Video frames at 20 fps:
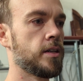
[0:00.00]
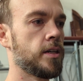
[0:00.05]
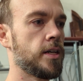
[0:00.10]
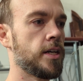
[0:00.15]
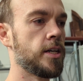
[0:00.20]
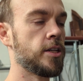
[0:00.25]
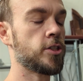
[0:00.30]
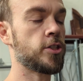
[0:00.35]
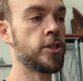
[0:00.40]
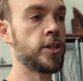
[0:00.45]

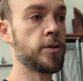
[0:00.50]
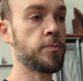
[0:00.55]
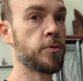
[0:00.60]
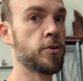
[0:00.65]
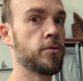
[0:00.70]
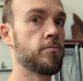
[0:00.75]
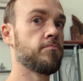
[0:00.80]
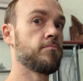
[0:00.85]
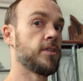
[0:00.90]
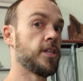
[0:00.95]
inch
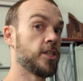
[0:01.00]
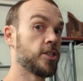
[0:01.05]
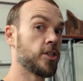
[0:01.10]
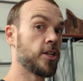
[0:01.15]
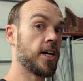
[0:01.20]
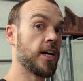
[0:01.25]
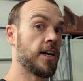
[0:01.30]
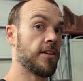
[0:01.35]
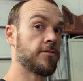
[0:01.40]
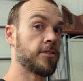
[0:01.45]
deeper, 1.5
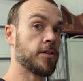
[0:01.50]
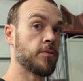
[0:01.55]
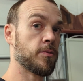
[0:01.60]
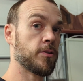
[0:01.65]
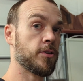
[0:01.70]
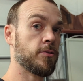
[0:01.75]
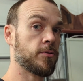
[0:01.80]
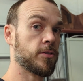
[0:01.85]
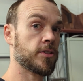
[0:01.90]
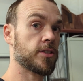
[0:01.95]
inches deeper,
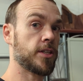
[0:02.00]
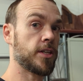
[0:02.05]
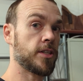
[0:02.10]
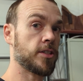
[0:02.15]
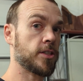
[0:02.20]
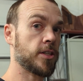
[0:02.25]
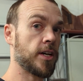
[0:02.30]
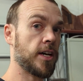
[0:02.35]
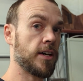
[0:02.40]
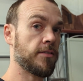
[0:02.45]
you want to say
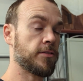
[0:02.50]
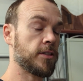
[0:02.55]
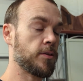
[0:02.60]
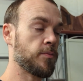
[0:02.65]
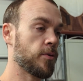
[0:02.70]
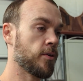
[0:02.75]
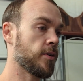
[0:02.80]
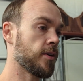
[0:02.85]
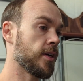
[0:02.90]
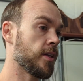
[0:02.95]
1.5 inches
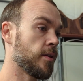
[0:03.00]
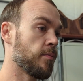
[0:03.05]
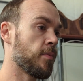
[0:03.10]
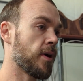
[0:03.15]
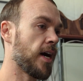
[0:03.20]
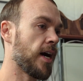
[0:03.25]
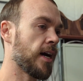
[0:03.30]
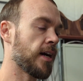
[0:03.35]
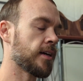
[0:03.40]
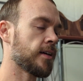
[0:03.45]
deeper in the
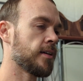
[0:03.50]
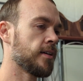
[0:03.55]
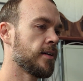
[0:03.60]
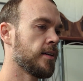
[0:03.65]
back,